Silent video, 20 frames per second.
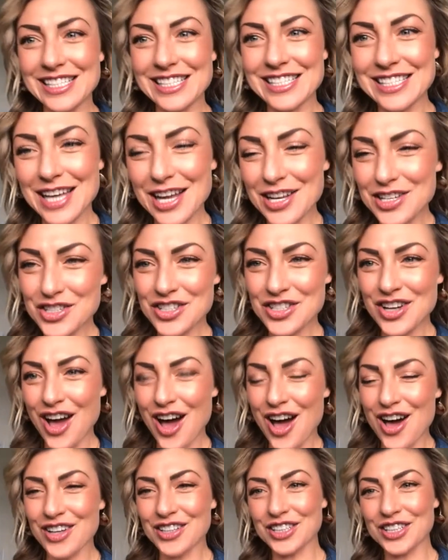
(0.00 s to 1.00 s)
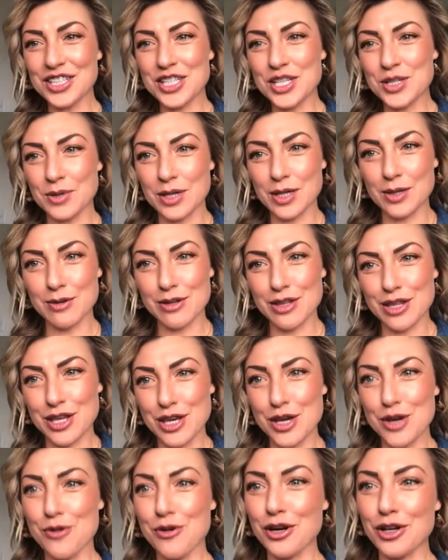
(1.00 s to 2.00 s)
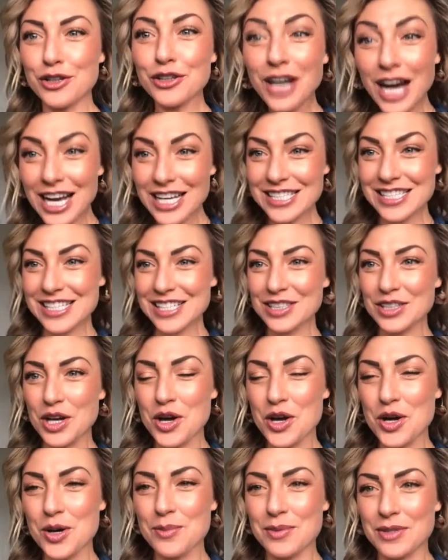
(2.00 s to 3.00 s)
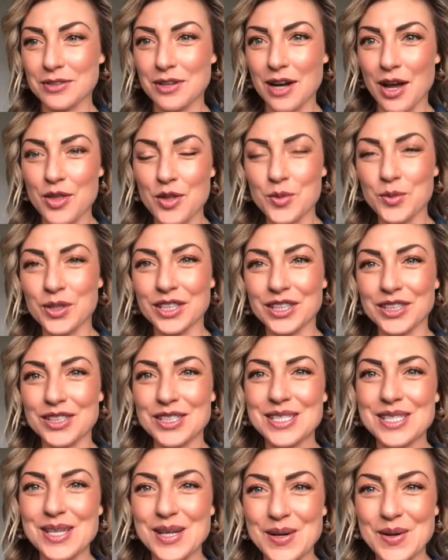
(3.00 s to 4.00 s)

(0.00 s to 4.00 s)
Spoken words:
It is such an honor to work with you across the globe and around the world.